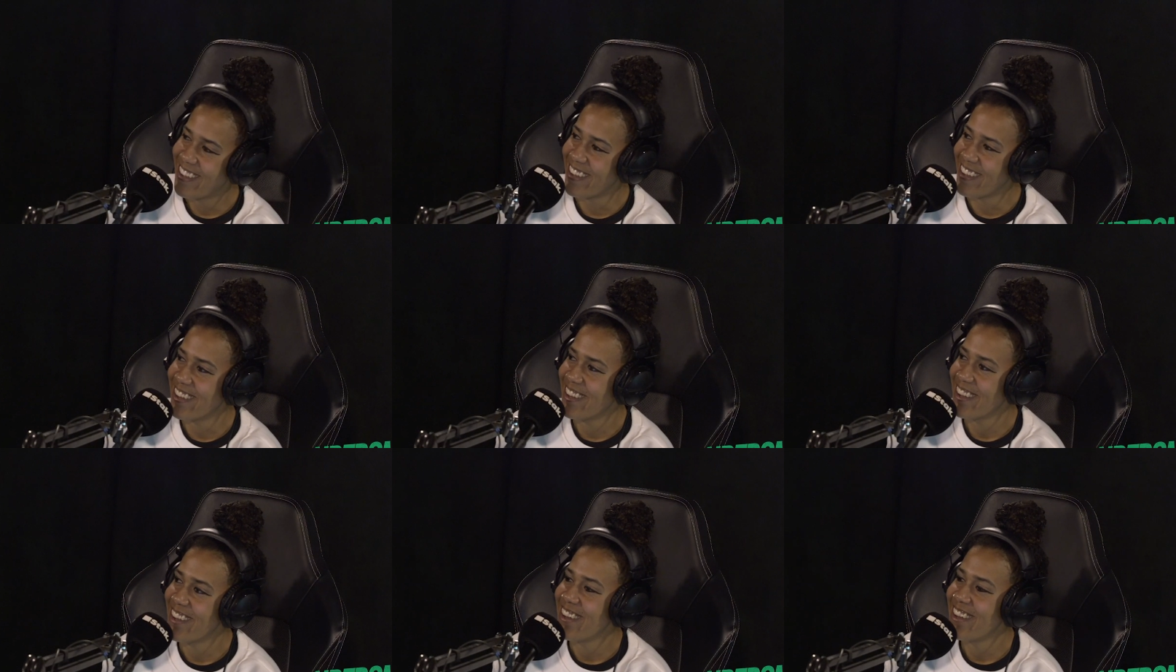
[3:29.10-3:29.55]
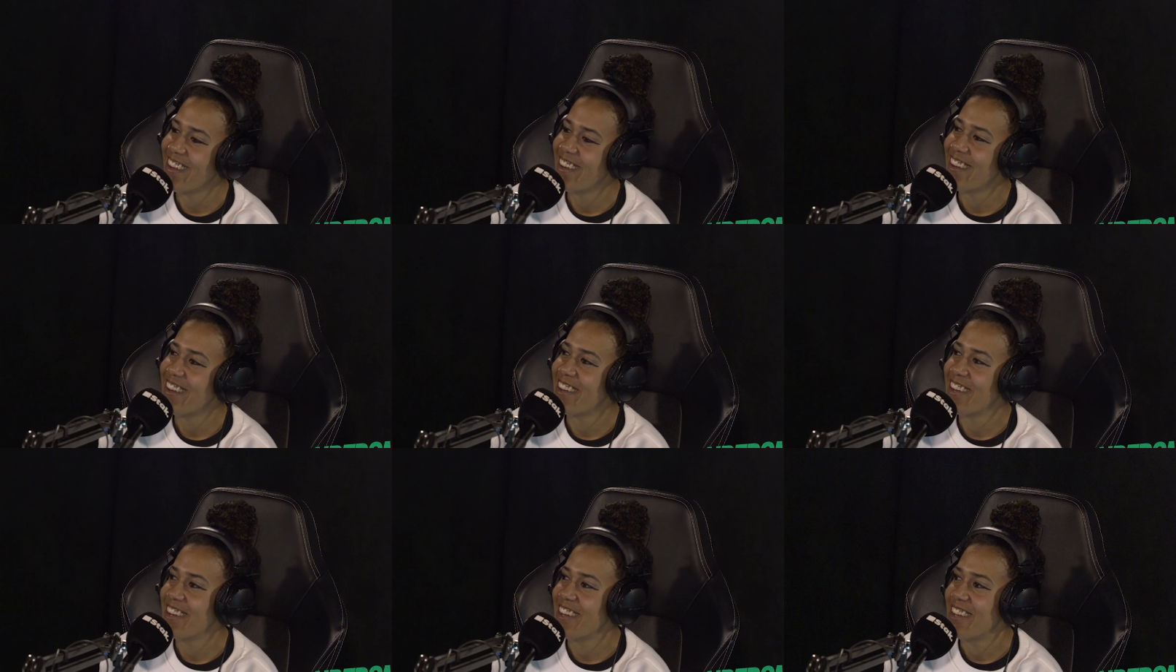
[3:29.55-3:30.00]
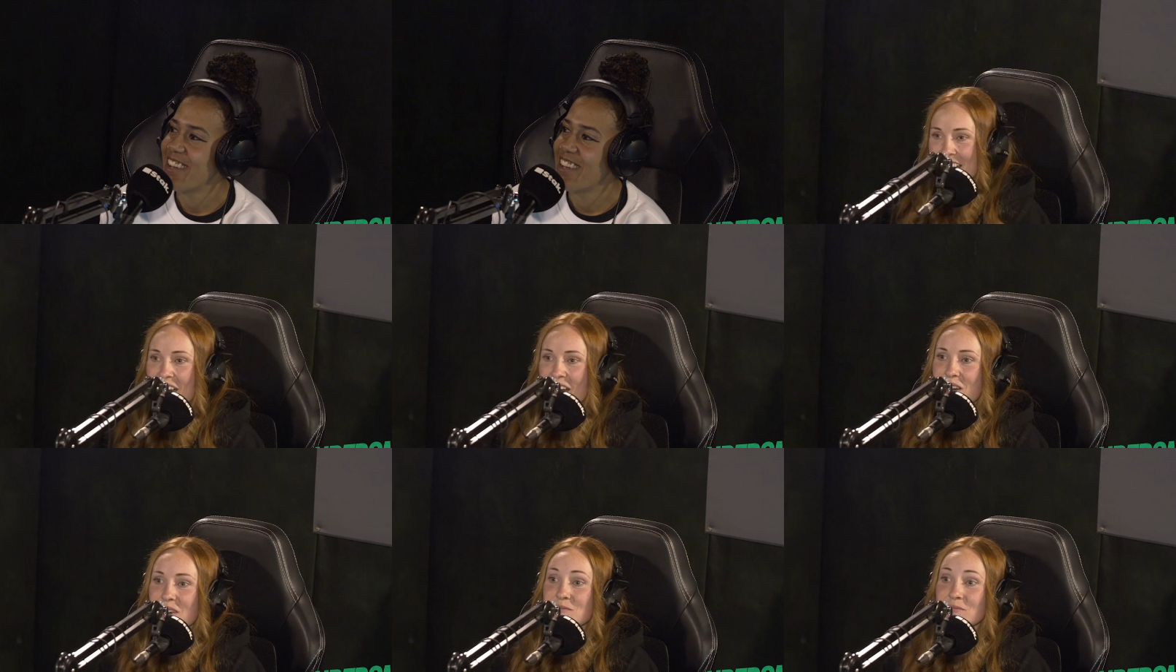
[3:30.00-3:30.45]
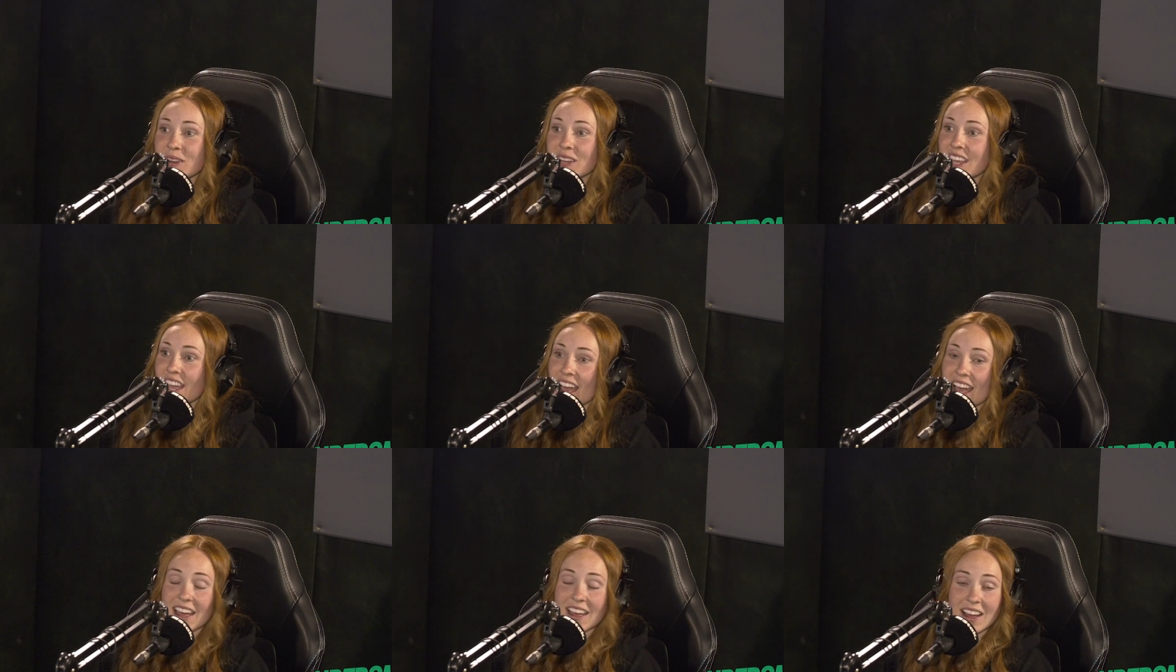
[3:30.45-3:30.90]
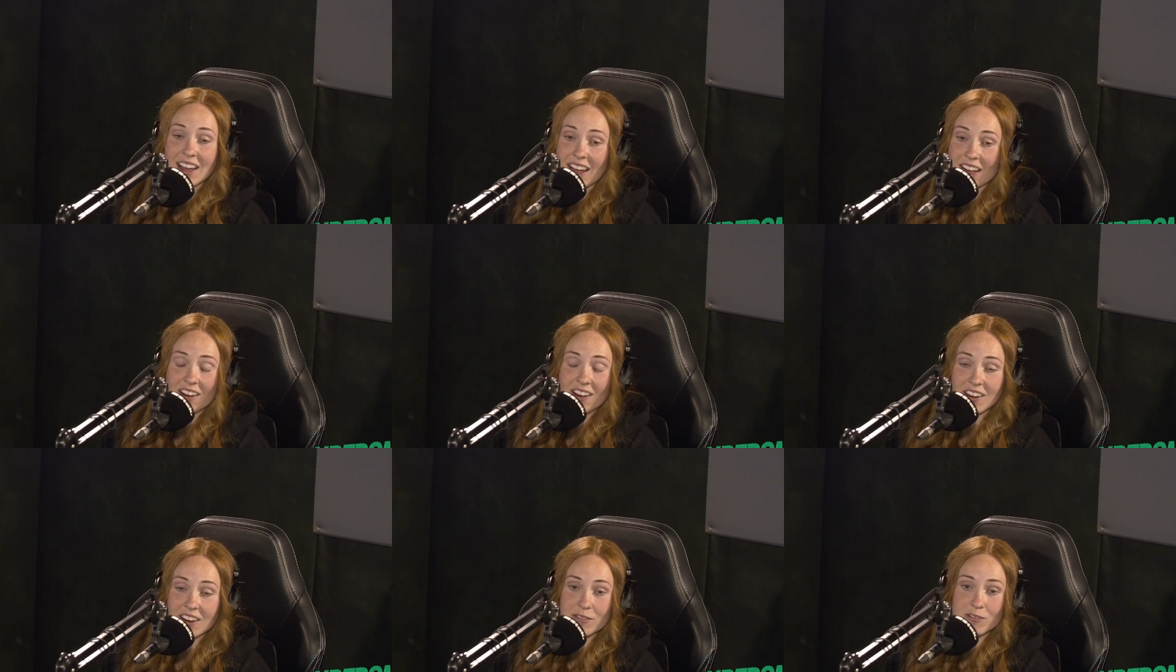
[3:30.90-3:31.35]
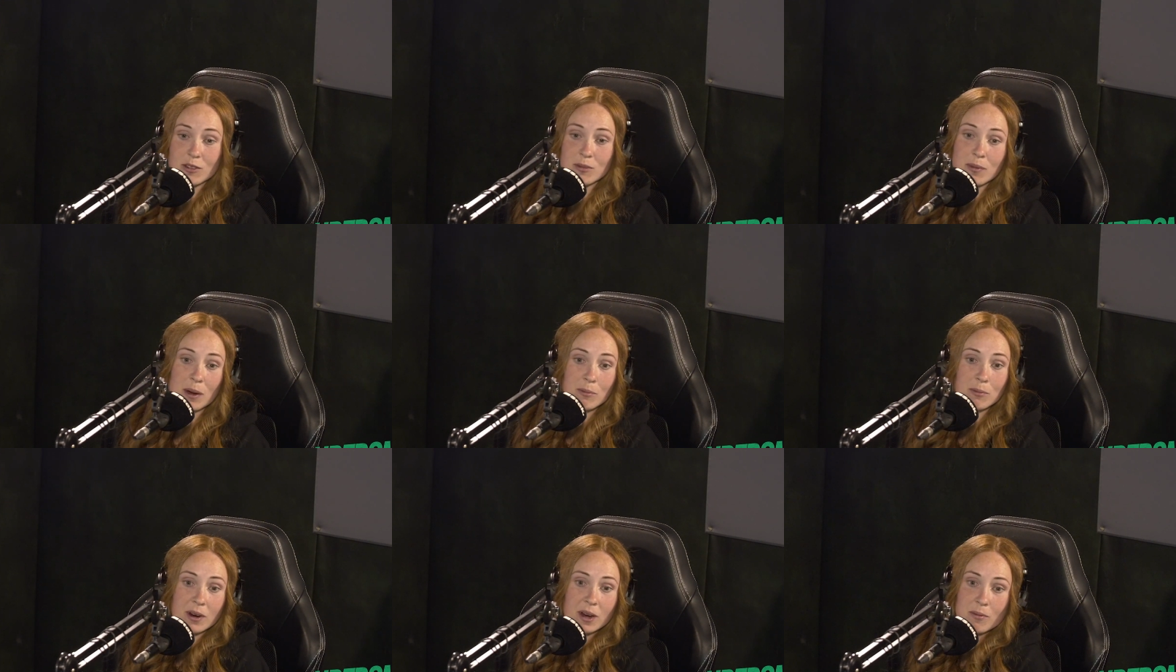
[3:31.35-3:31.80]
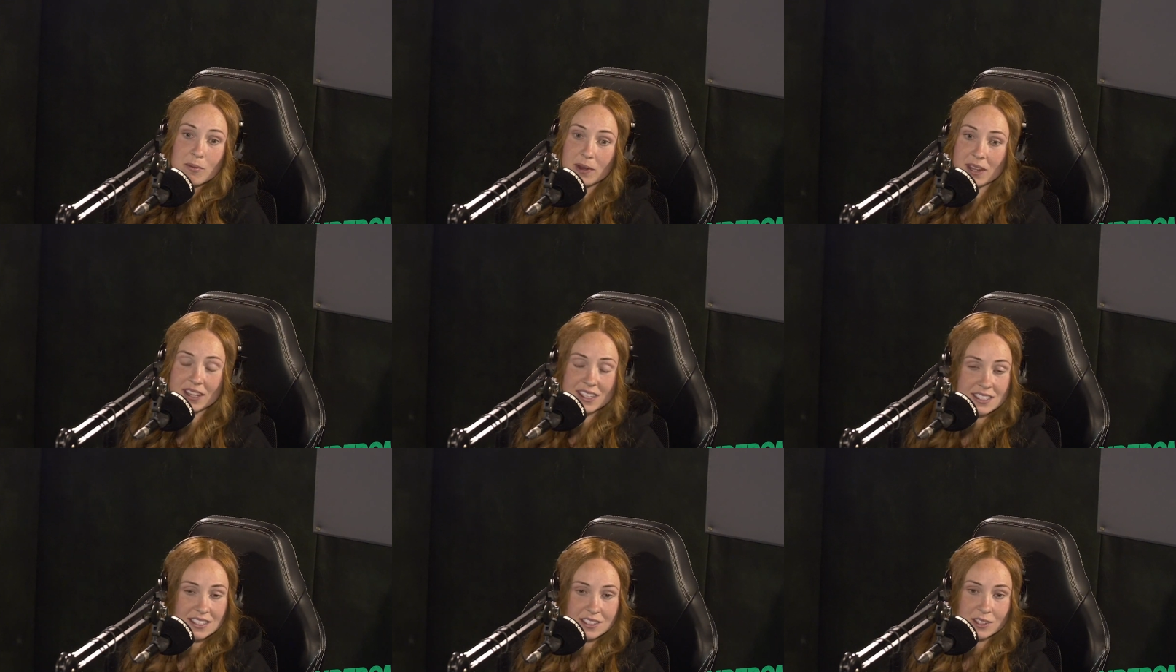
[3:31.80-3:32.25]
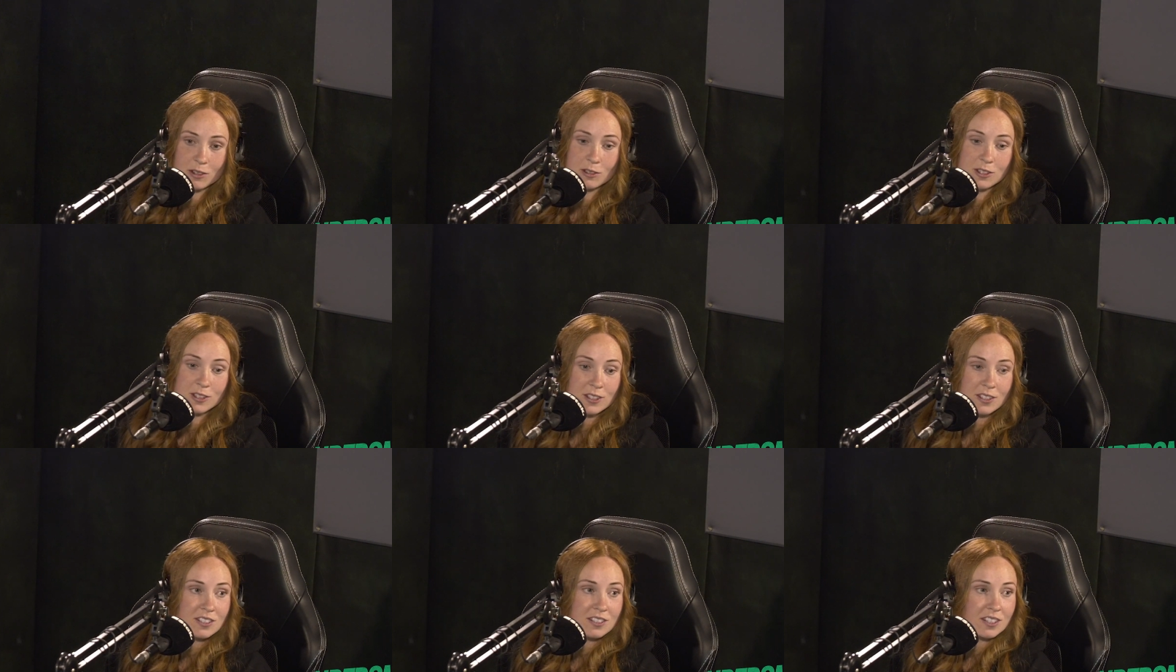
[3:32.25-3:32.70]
about. But yeah, I can't even remember it, but he still does.